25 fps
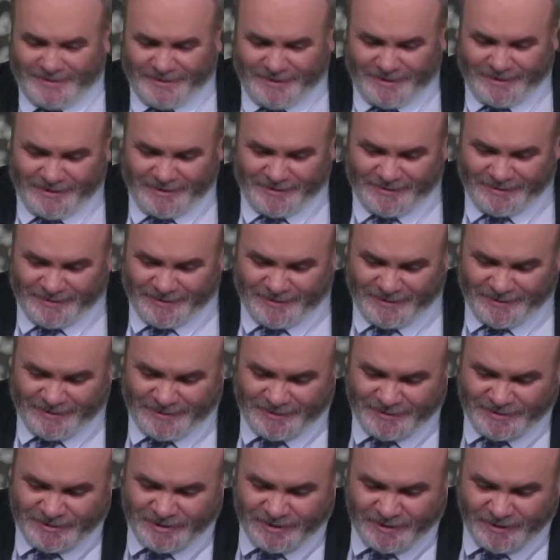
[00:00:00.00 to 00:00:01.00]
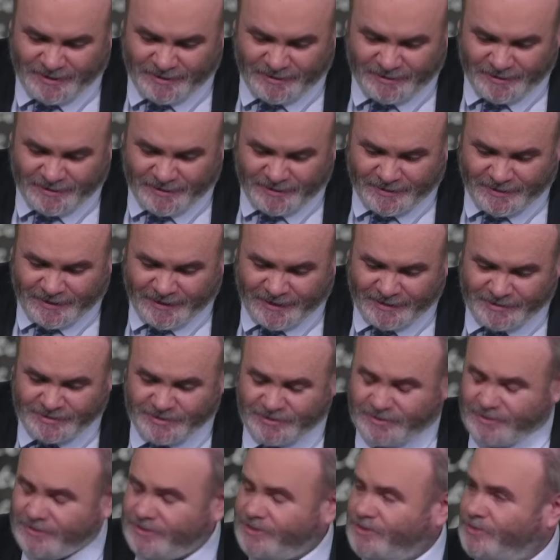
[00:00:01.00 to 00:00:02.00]
And, and it's in
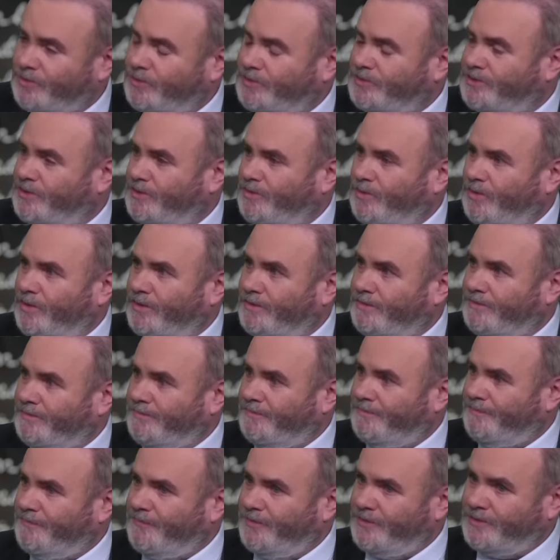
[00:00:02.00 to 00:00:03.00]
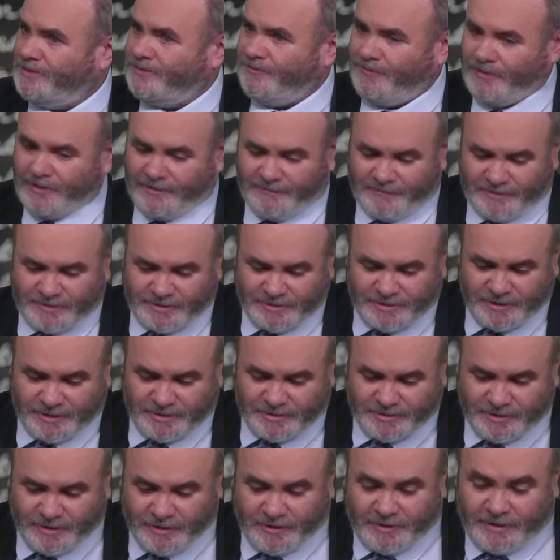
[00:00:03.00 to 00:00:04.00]
Exodus twenty-one, yeah. verse five and
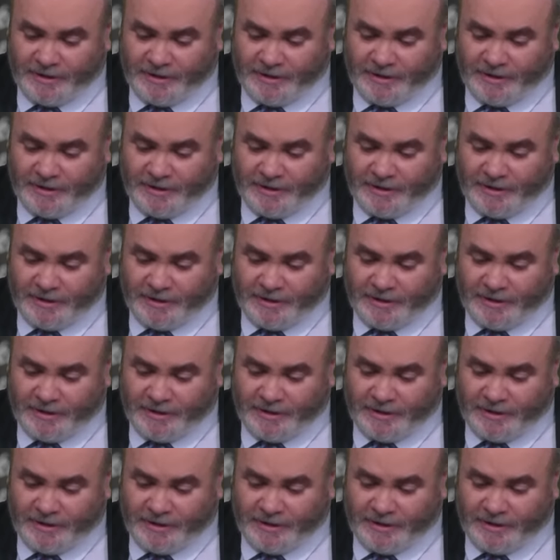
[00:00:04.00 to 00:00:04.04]
six.